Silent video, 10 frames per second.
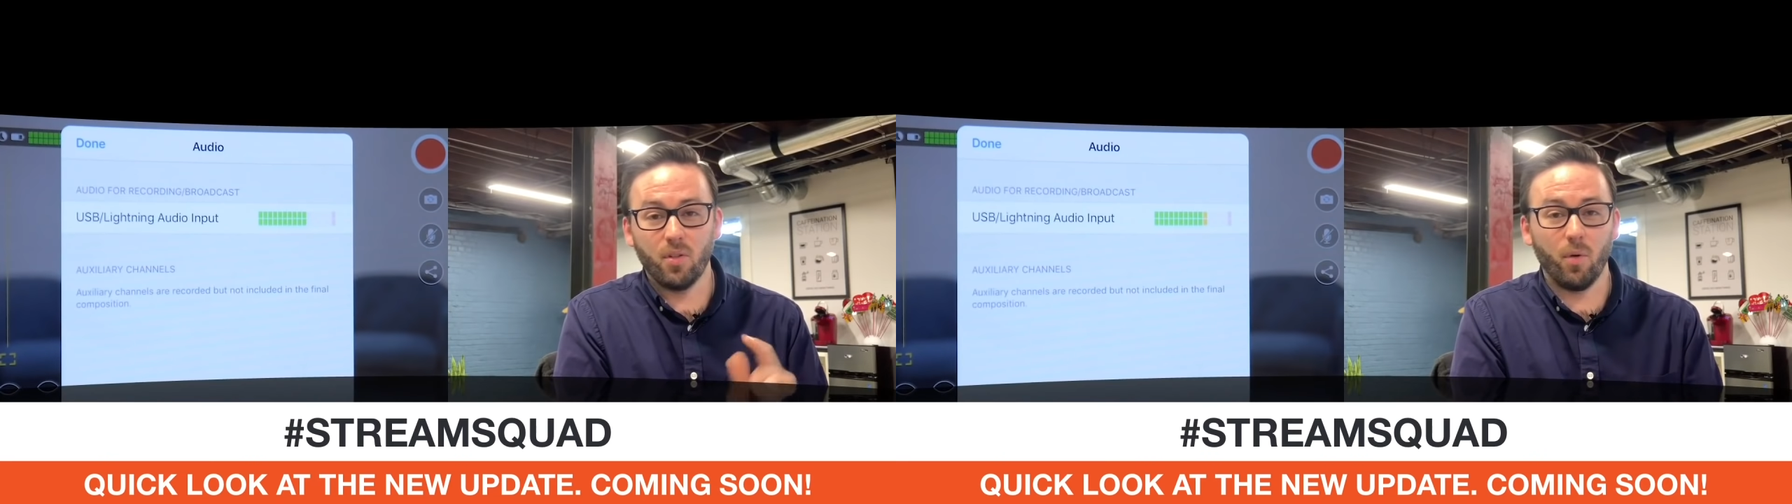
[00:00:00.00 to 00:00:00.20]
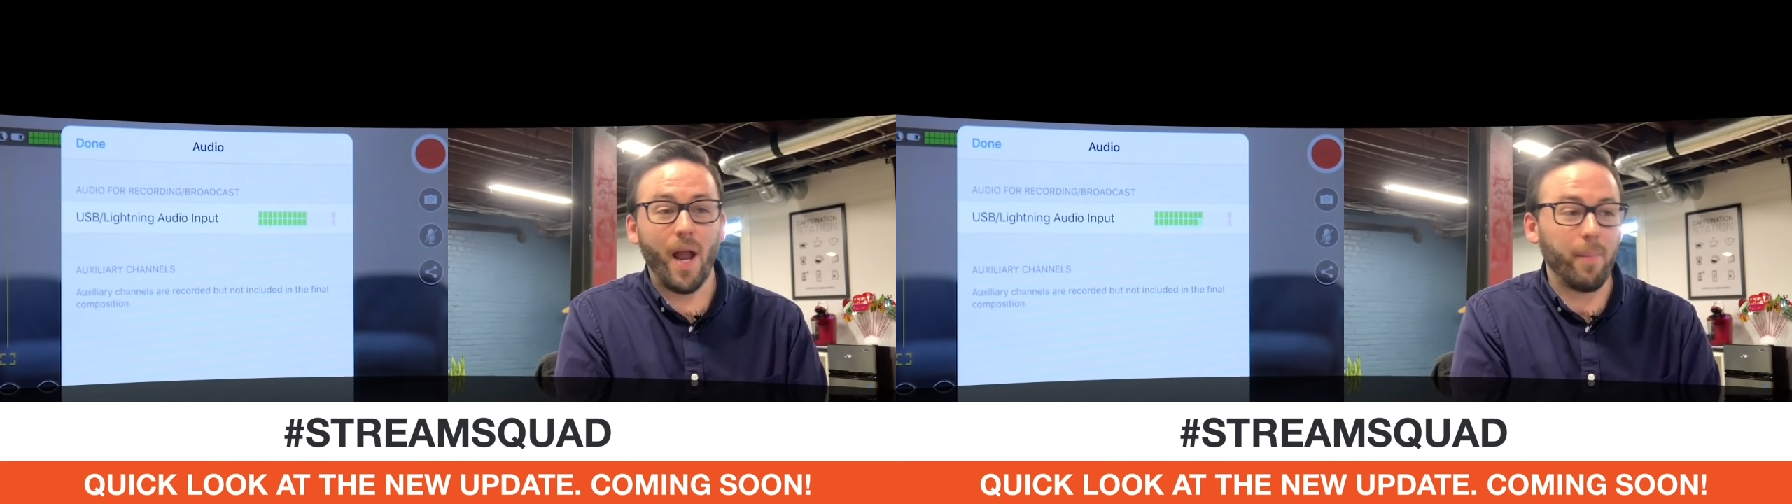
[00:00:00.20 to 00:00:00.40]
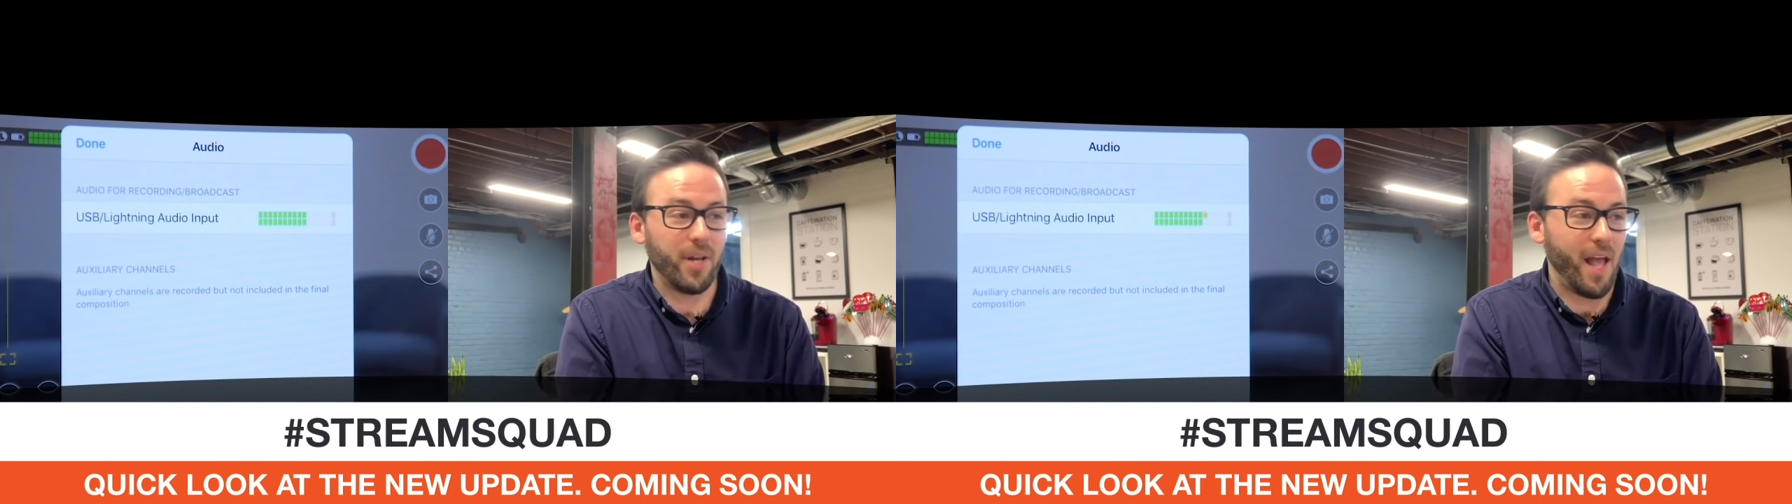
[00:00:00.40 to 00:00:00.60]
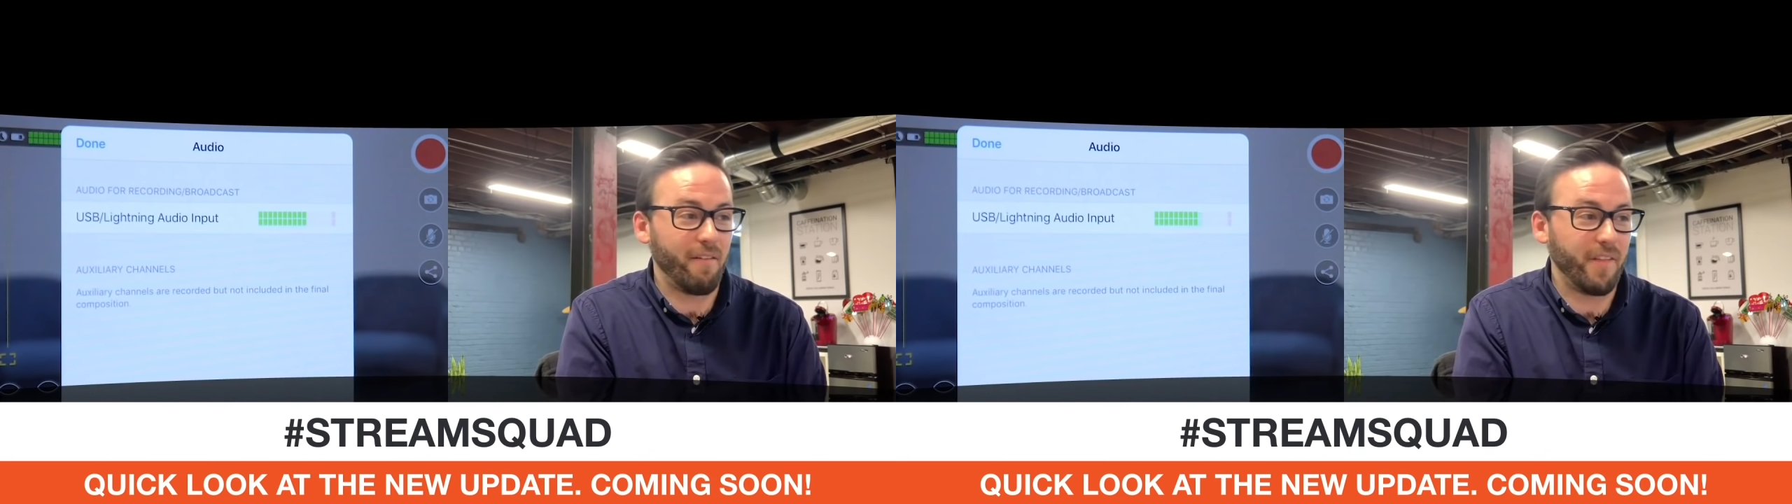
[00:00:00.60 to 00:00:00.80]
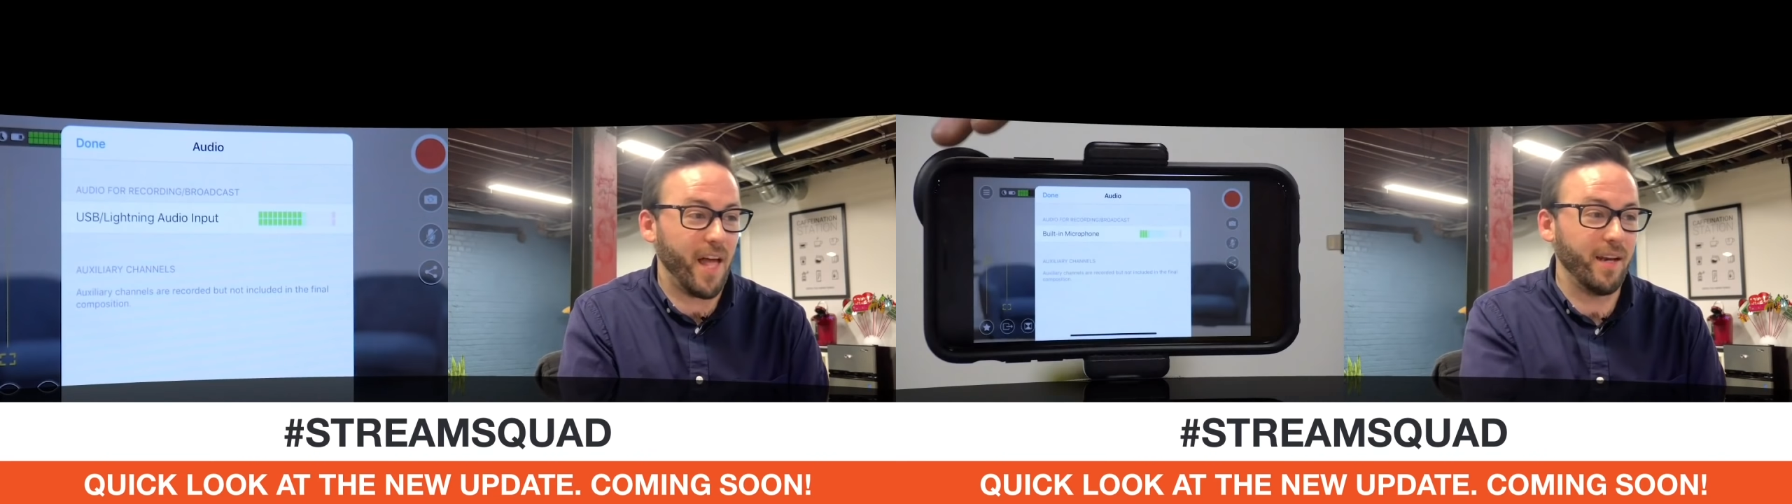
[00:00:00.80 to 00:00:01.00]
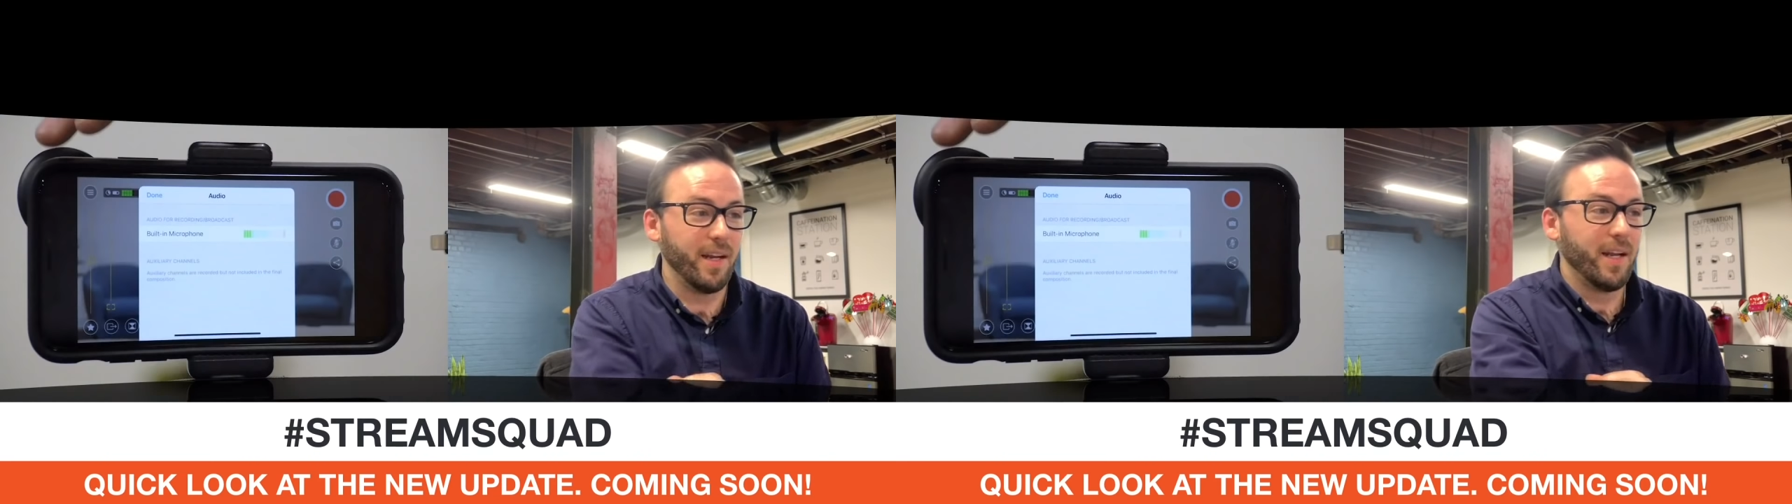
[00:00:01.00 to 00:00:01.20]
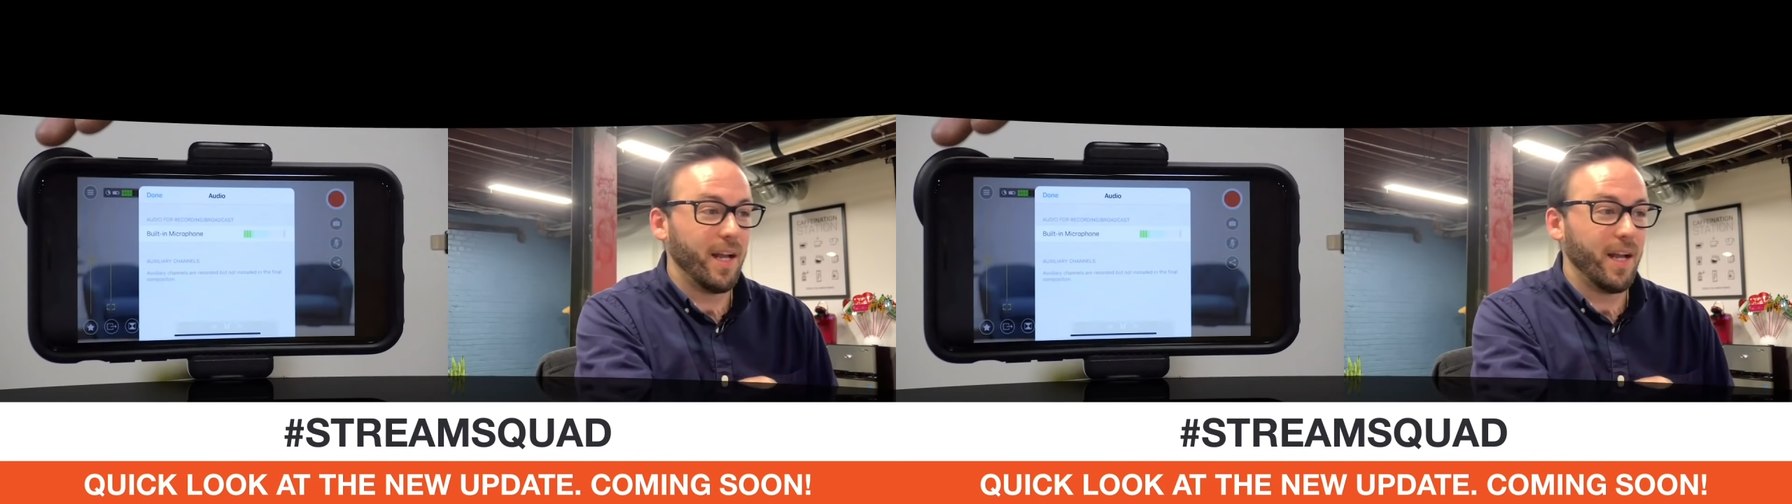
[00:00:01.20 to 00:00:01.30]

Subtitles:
so we're happy to have that